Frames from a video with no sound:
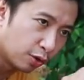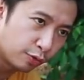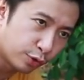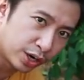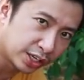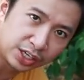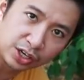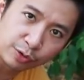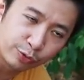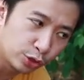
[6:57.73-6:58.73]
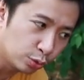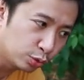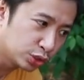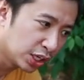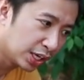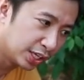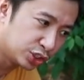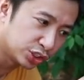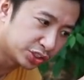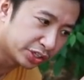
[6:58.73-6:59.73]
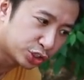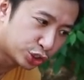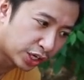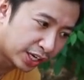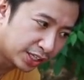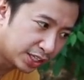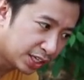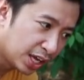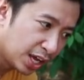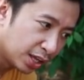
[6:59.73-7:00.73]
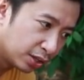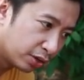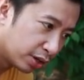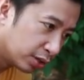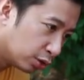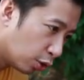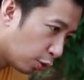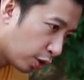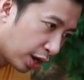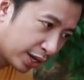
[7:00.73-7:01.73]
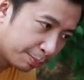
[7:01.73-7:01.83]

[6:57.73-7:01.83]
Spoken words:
over a year of use, and she's still shiny. There are no